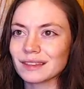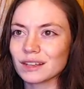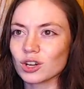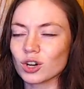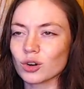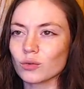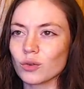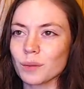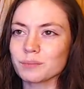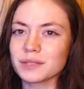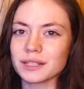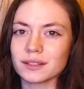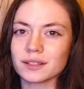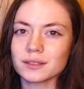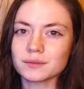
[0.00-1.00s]

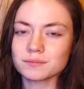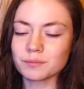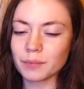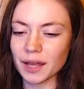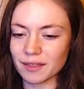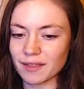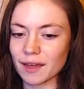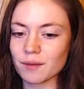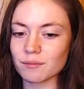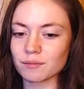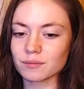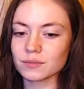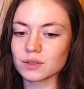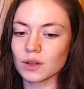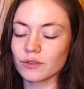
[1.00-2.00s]
corrupted by them.
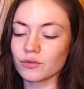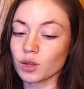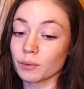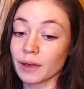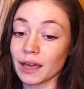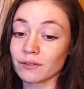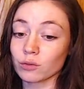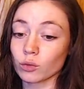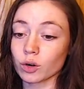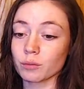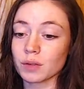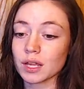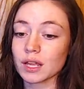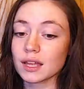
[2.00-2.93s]
I feel bad for him.